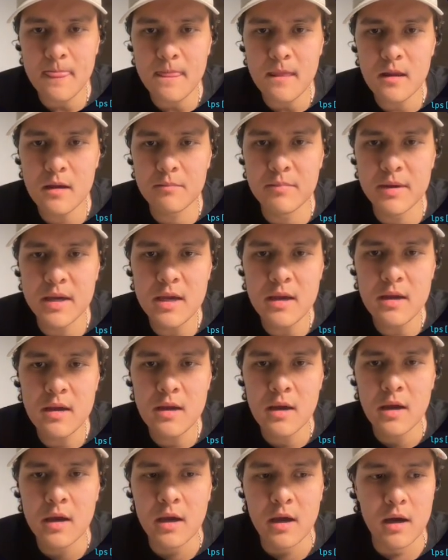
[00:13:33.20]
B,
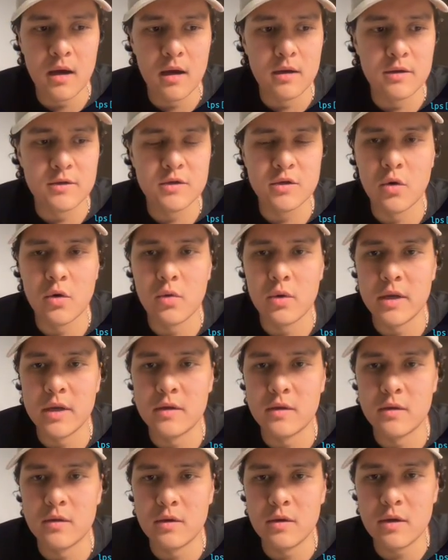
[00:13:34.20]
so
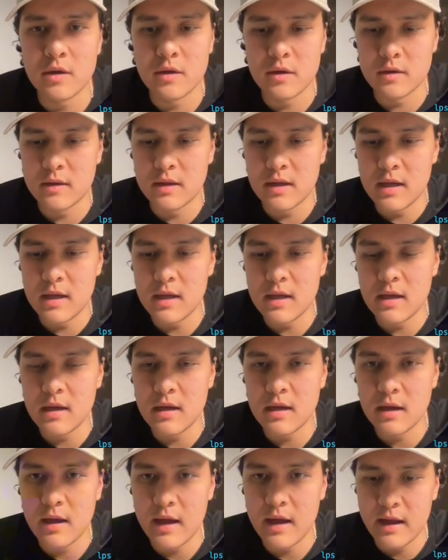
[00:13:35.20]
the
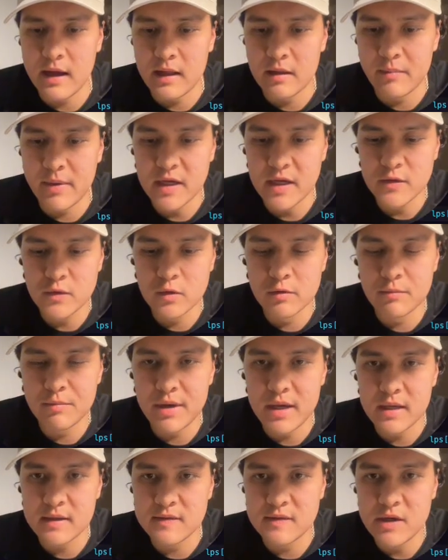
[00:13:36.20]
LPS will
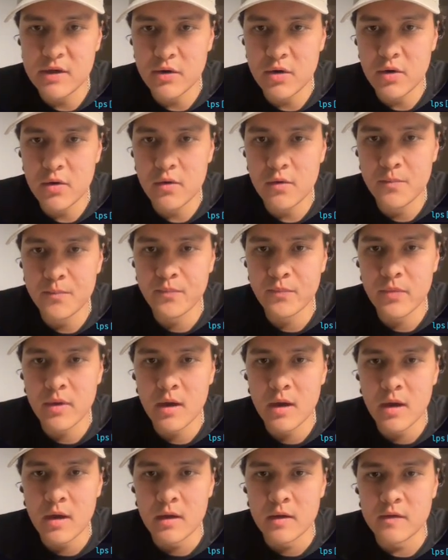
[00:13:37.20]
be 0,
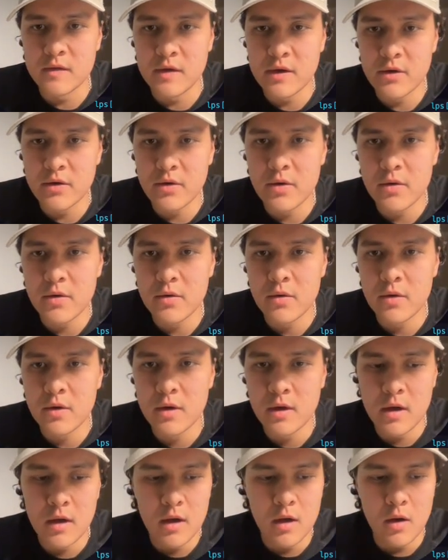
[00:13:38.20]
0,
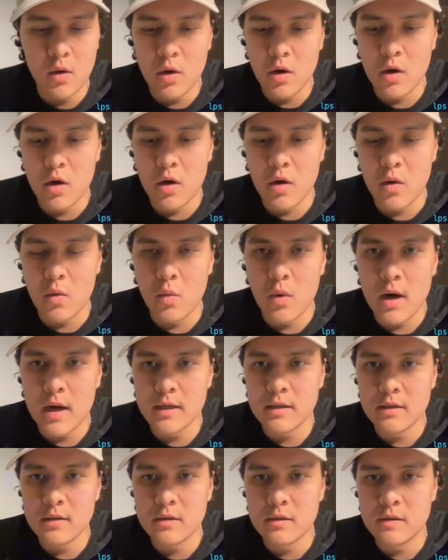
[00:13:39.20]

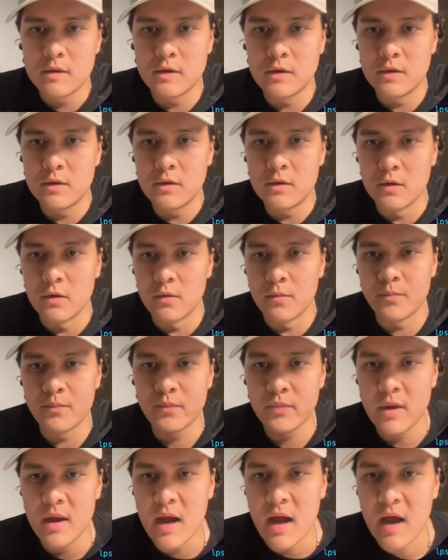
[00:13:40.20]
1, 2.
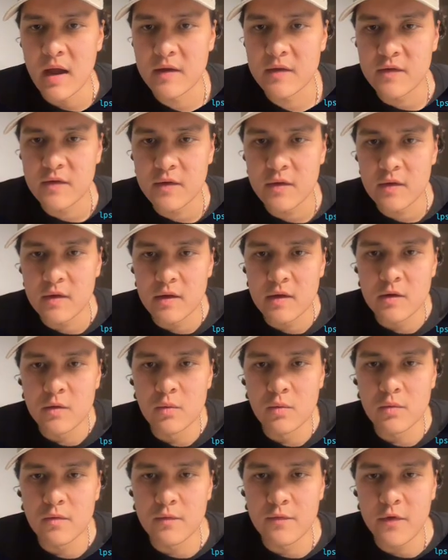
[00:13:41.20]
As it
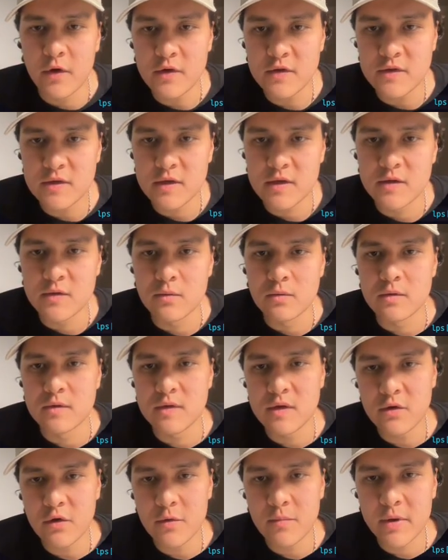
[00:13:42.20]
first is with
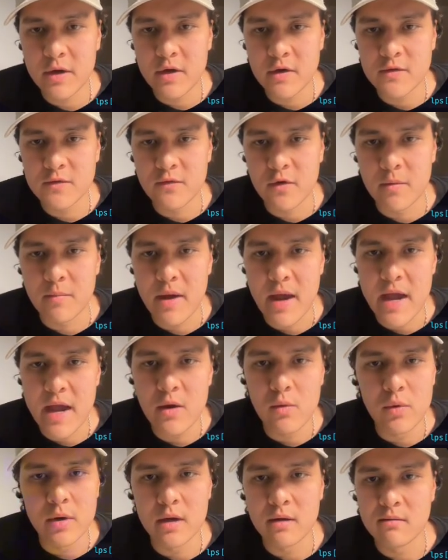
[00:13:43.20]
0 because from A
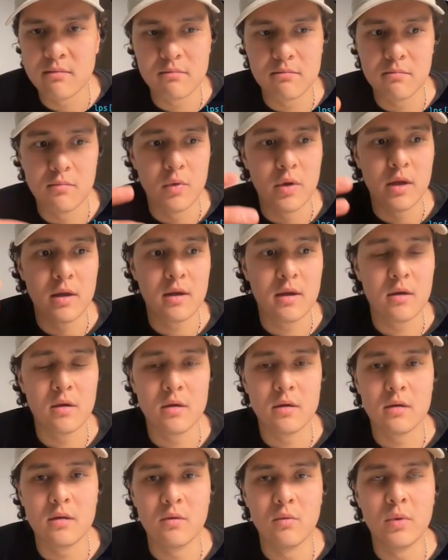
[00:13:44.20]

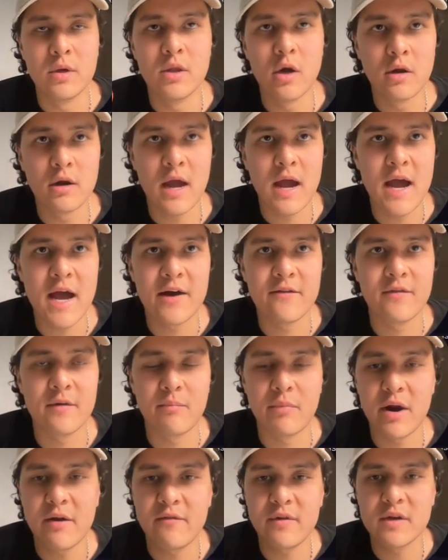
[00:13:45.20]
we don't have a
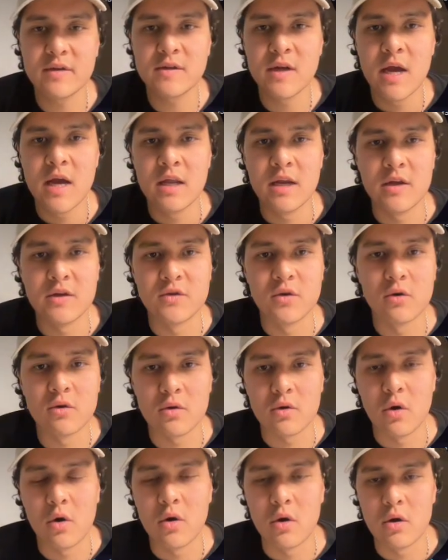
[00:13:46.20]
prefix. There's
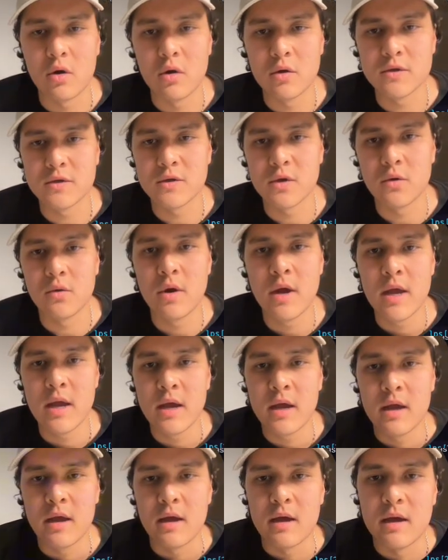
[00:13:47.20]
also
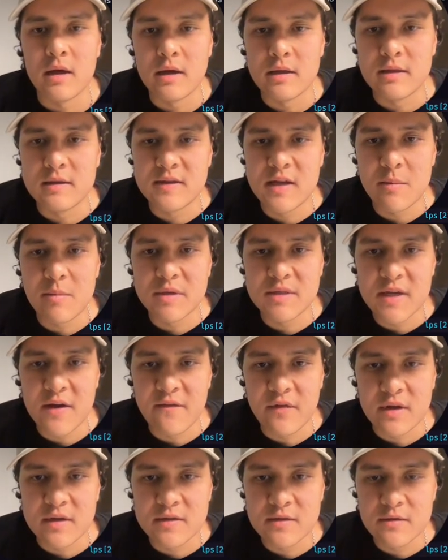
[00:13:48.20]
the same as
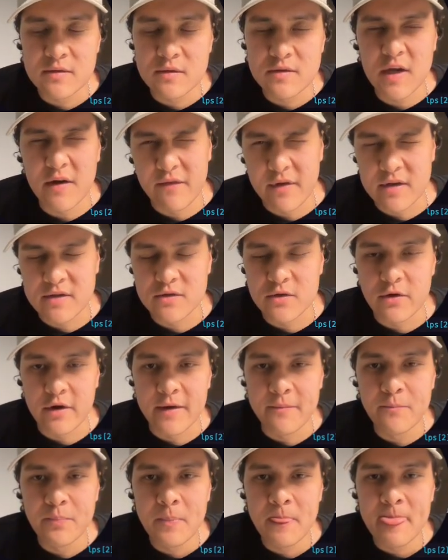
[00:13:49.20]
suffix. Sorry.
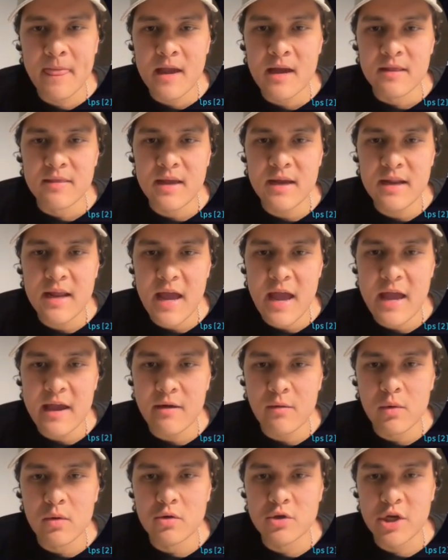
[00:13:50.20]
Then
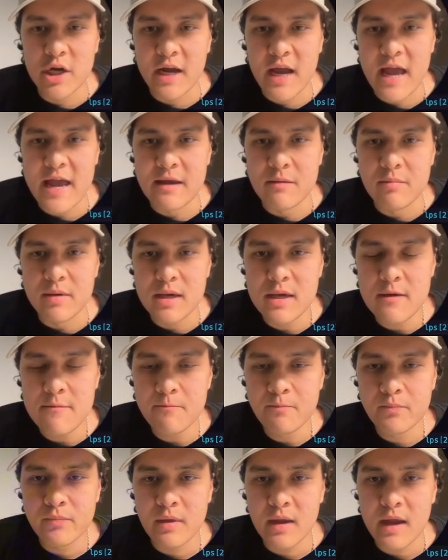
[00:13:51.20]
we will check AB.
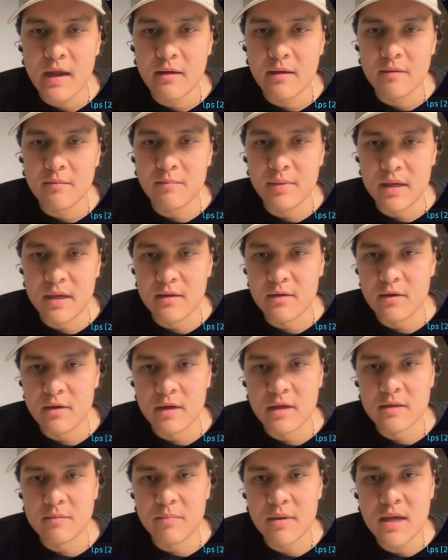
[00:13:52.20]
B
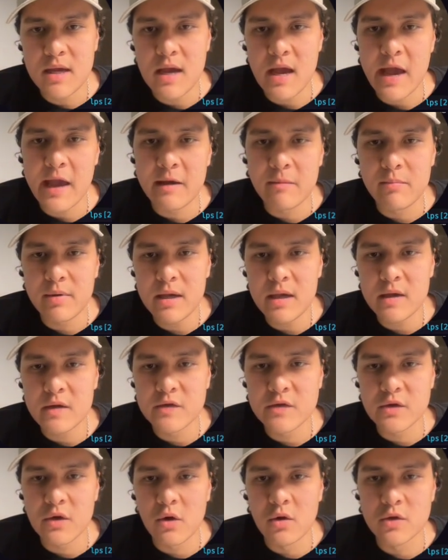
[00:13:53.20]
and B. AB
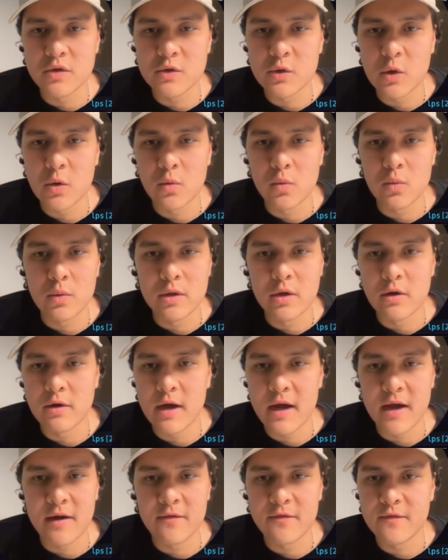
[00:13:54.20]
is also, we don't
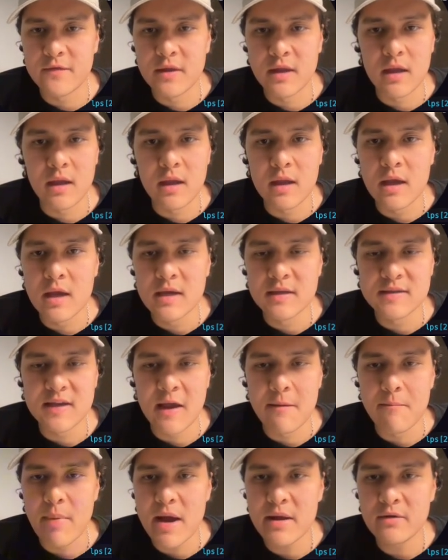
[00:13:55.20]
have the
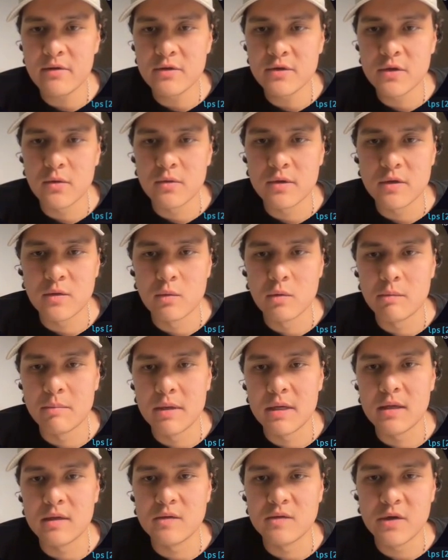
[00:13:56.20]
same pattern, so it would
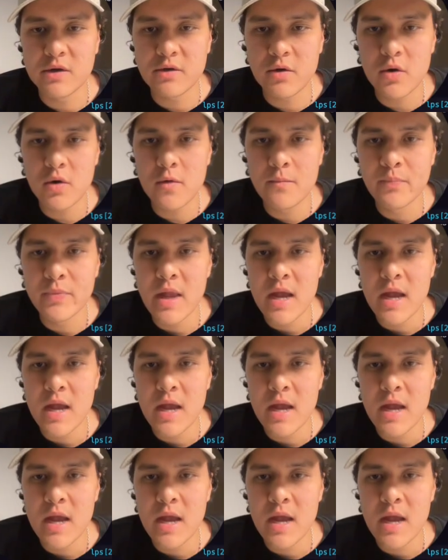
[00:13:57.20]
be 0.